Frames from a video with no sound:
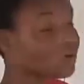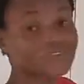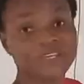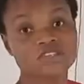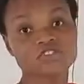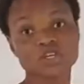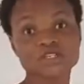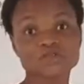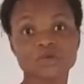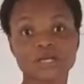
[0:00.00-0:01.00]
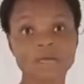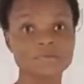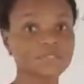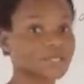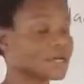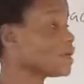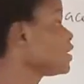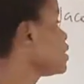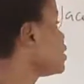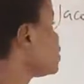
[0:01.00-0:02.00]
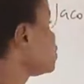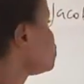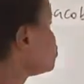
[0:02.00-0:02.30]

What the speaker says: the interest on capital, which